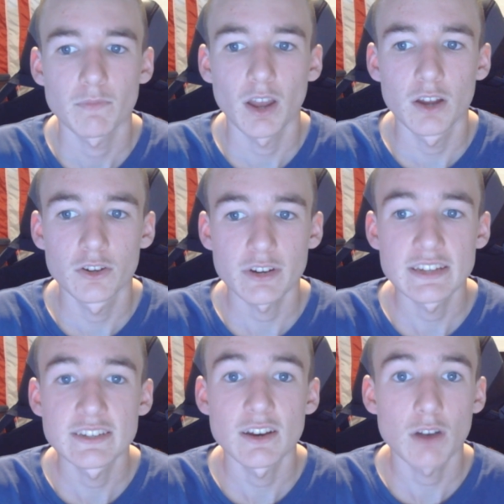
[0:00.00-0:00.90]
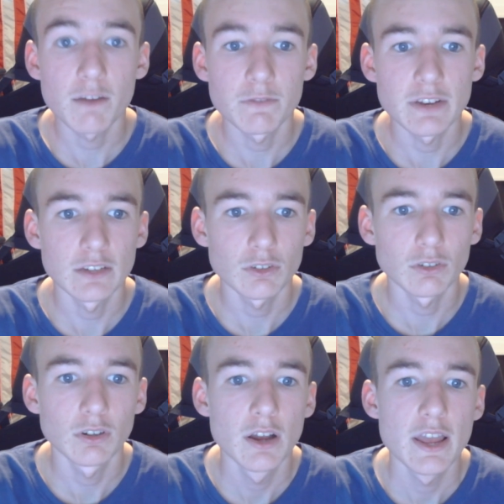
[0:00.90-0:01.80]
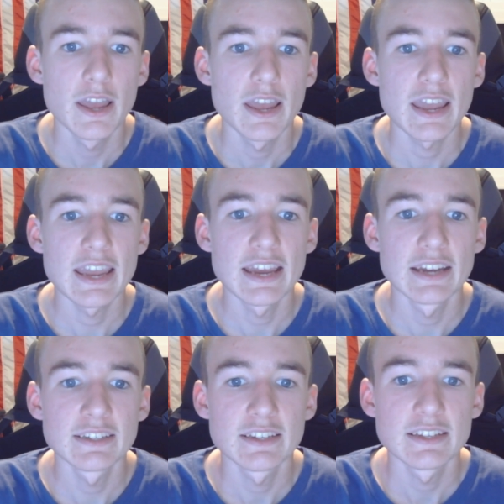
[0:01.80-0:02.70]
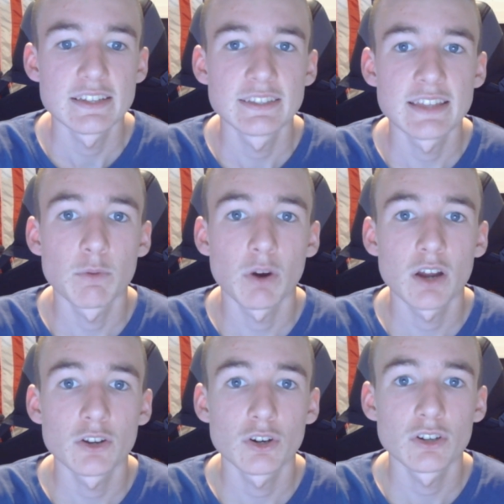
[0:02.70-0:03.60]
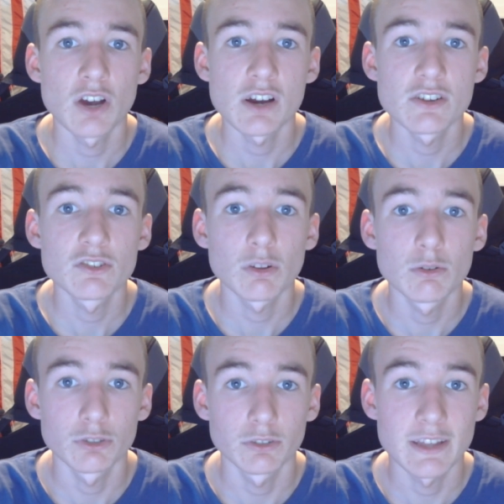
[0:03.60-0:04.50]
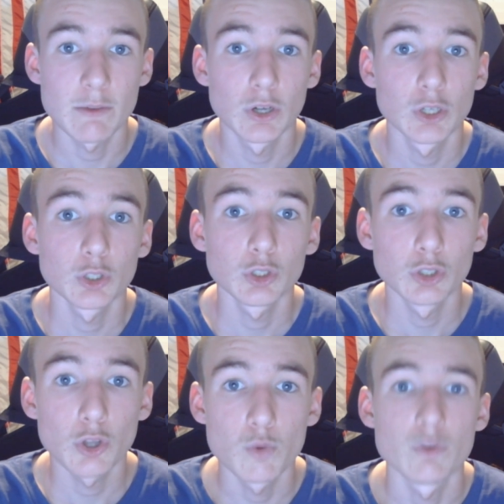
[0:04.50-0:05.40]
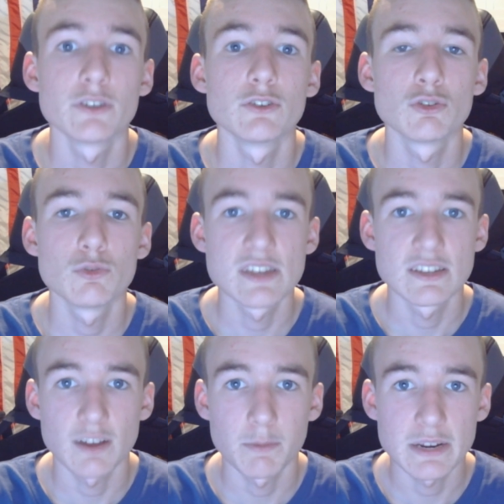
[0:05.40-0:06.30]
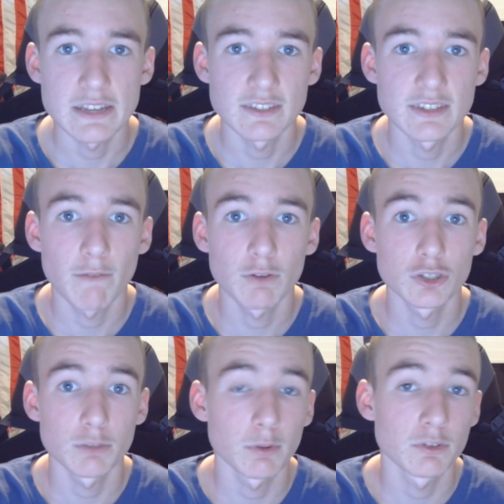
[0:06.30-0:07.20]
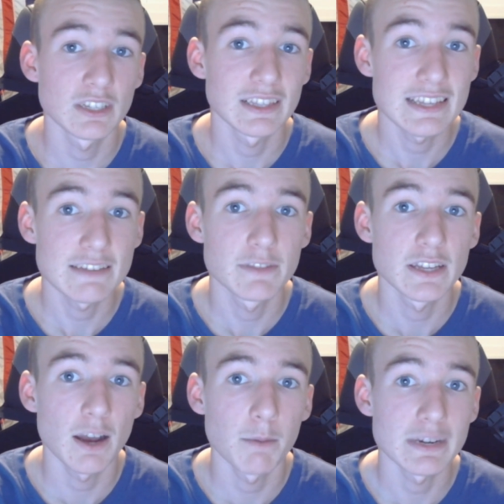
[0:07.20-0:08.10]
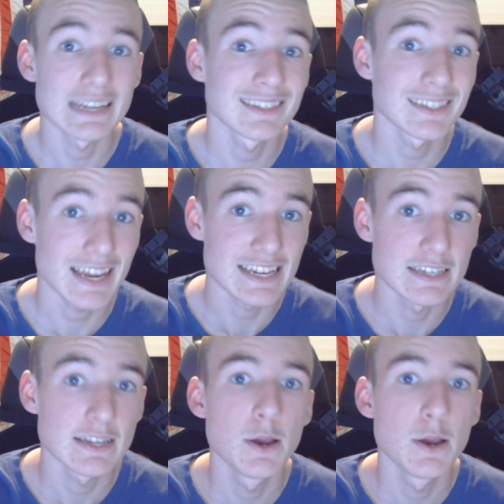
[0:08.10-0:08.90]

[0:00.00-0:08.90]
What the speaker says: under Intel Confidential, and they were under non-disclosure. They were loaned to these companies, never supposed to leave the company's site,